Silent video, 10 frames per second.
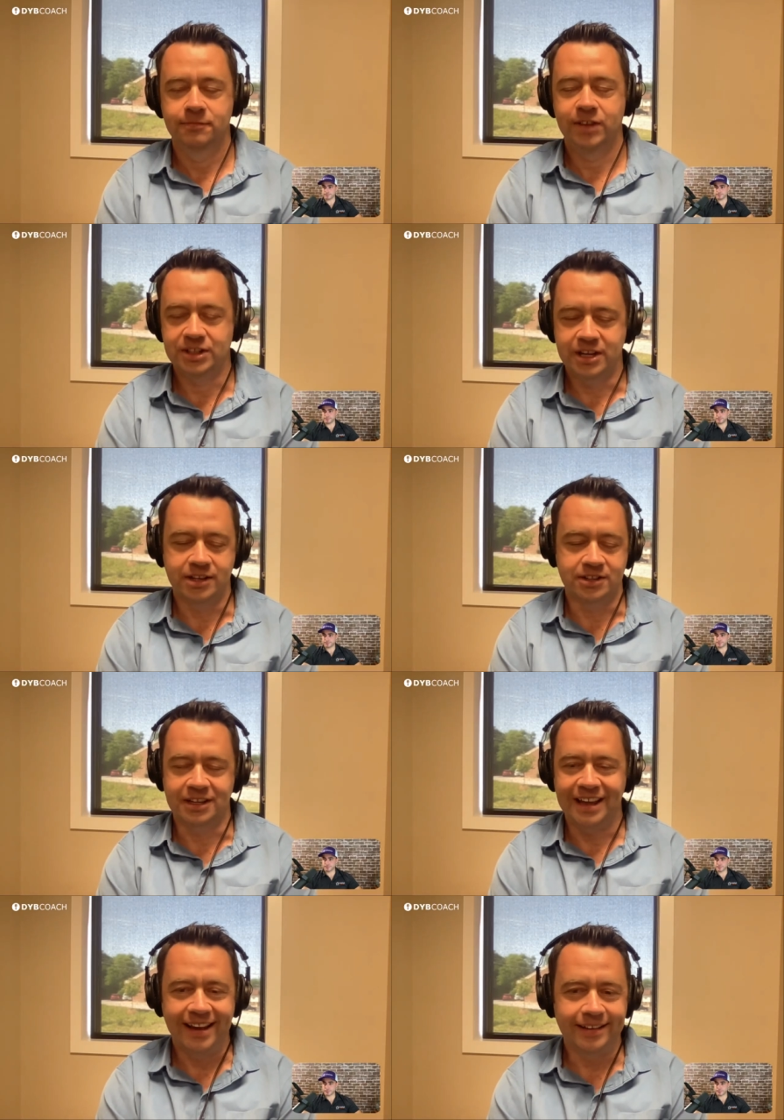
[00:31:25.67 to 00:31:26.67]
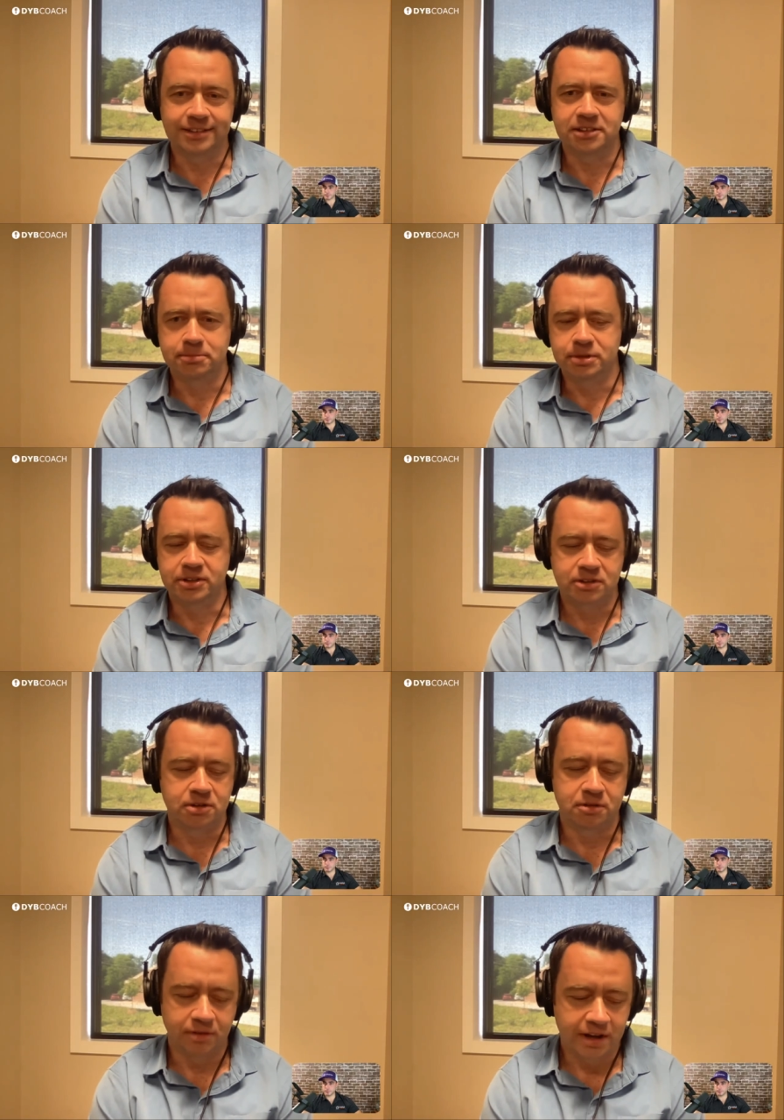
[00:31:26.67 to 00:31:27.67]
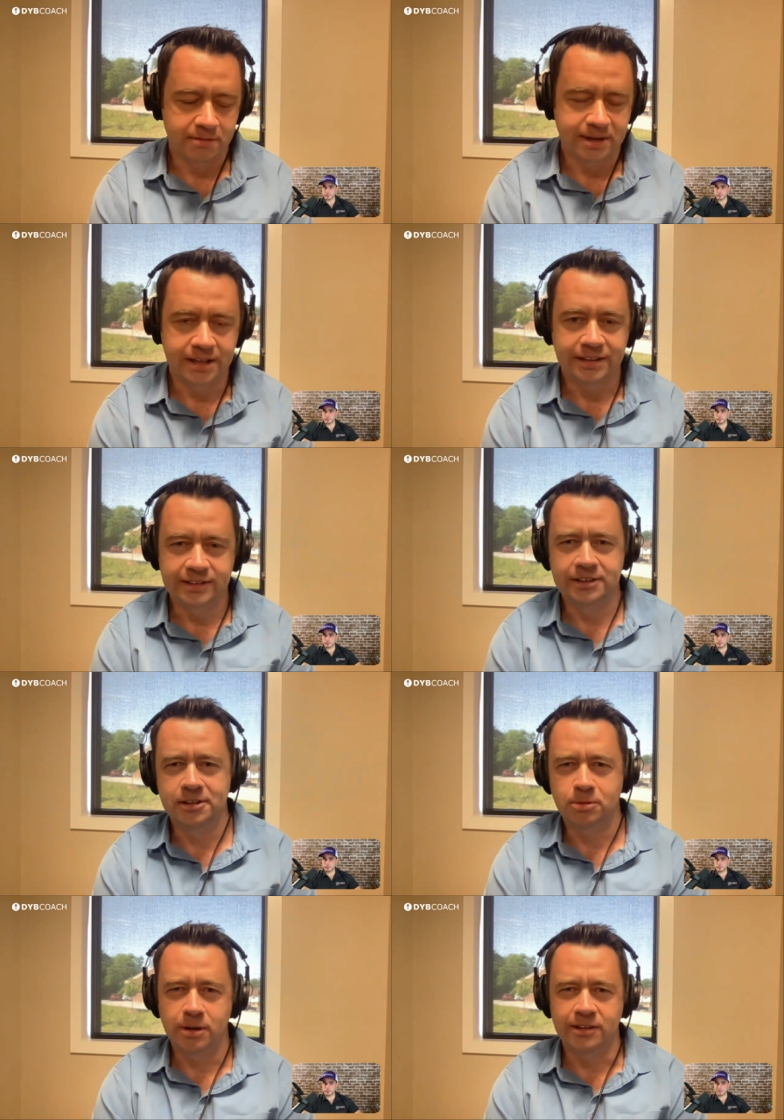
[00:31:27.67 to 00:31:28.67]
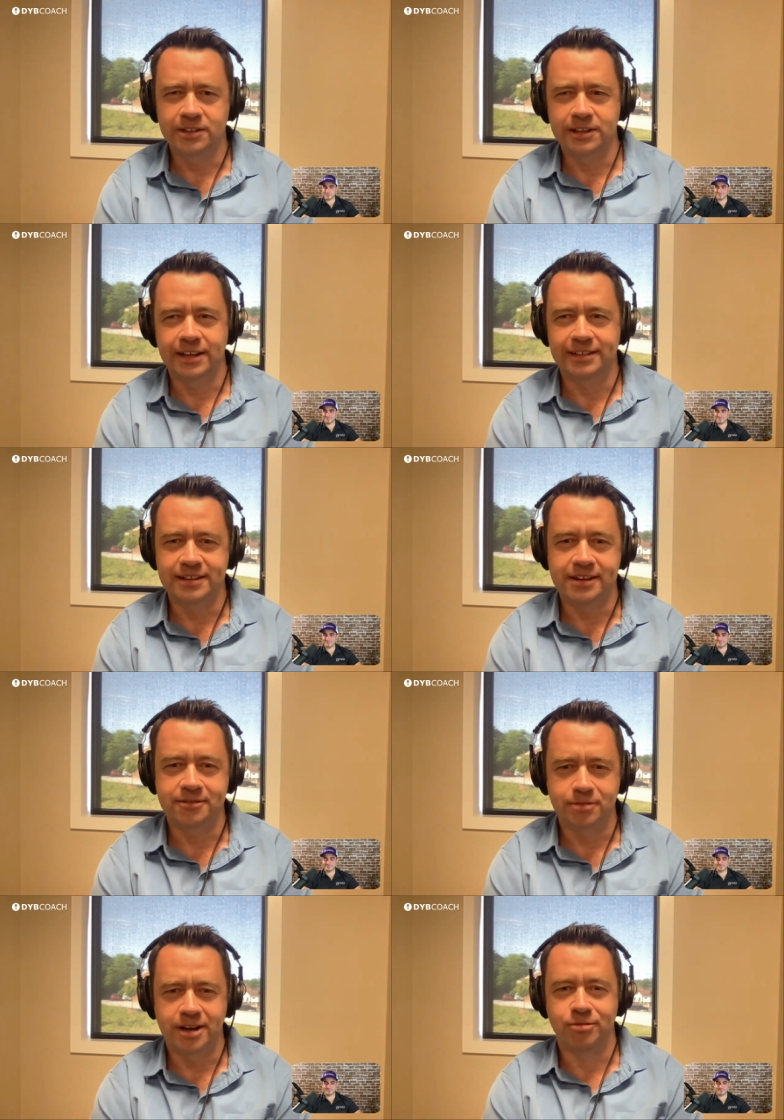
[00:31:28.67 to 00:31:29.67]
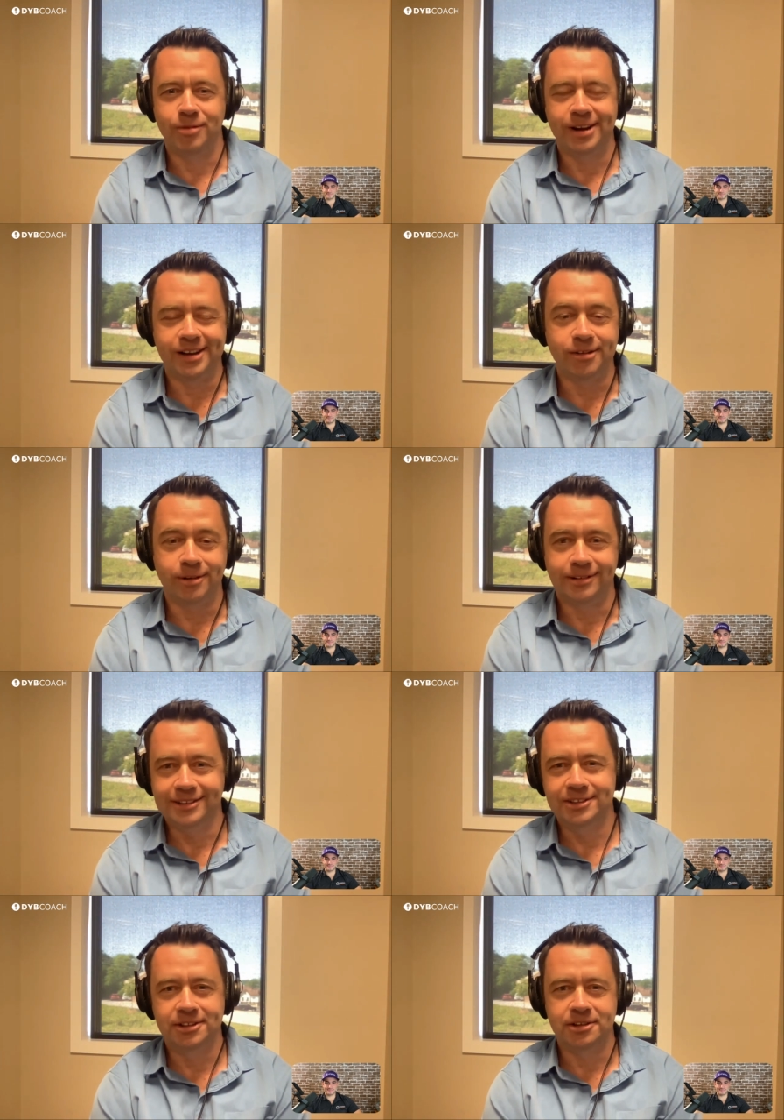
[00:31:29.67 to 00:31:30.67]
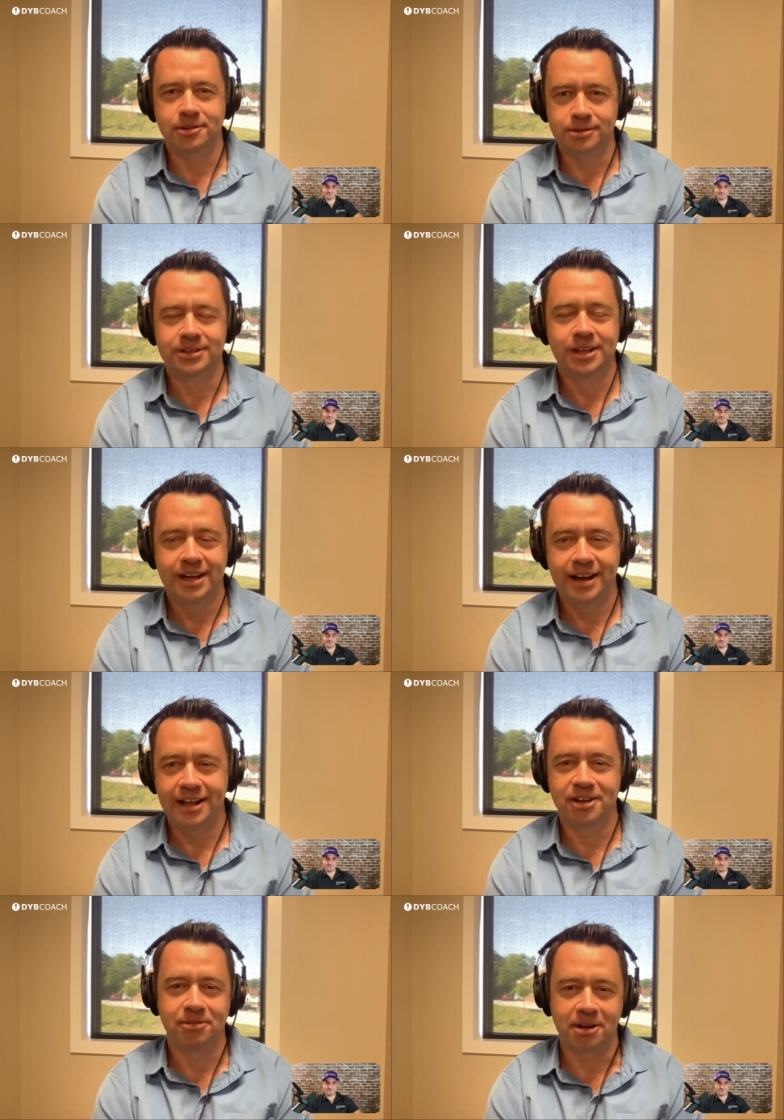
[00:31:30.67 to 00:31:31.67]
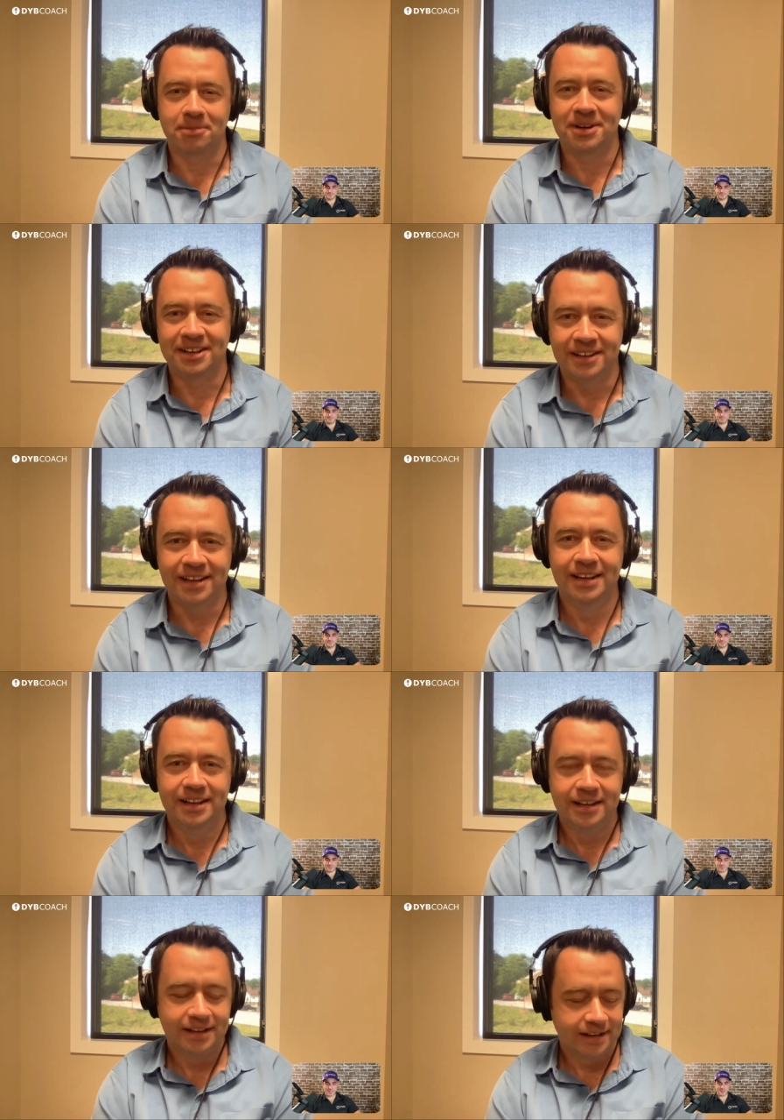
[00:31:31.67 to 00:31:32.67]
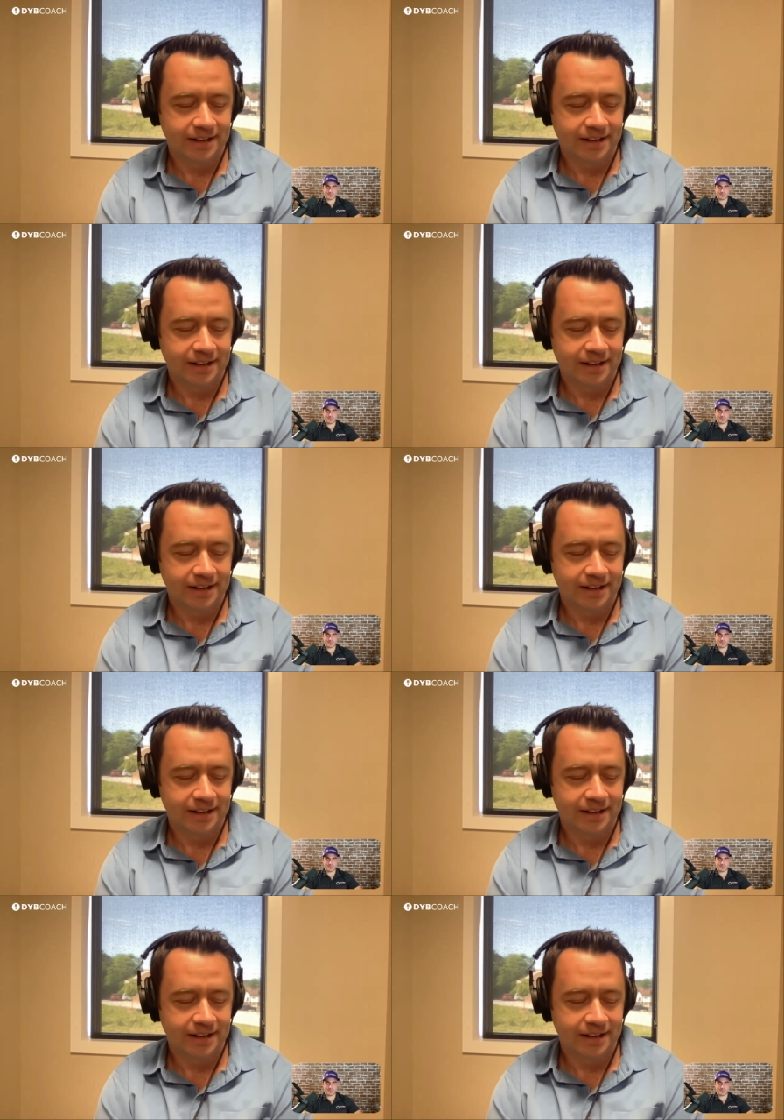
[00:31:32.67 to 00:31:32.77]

Fantastic. Excellent books, too. If anybody listening or watching has not uh, read or listened to those, highly recommend. Yeah.